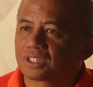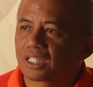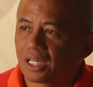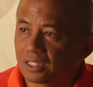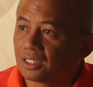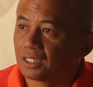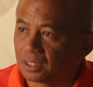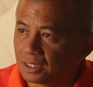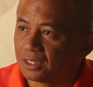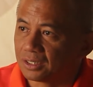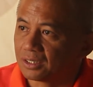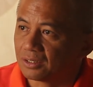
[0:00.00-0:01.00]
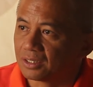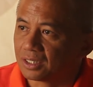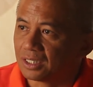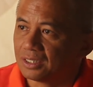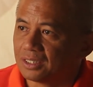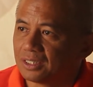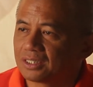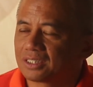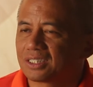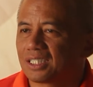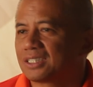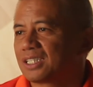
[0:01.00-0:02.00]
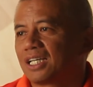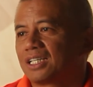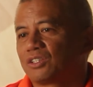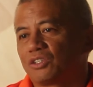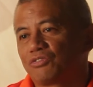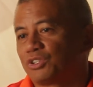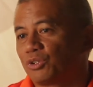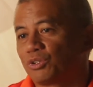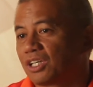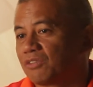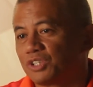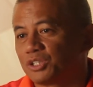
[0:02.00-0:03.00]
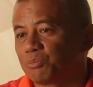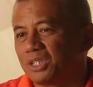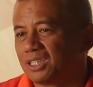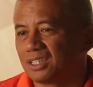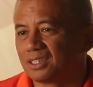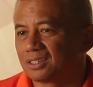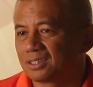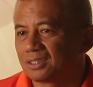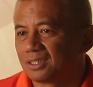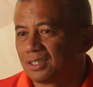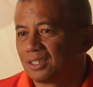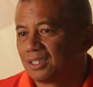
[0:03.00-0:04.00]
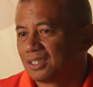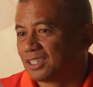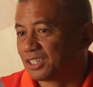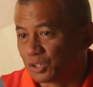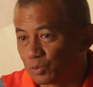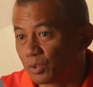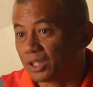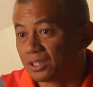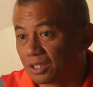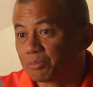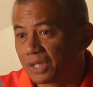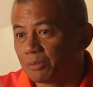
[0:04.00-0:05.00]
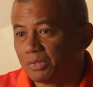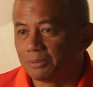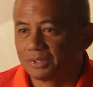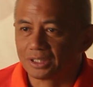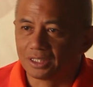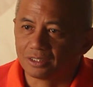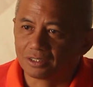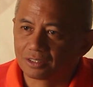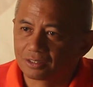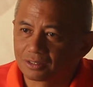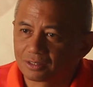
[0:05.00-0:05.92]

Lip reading: kinda easy already. It's hard if you don't have these meetings. This is where the problem starts.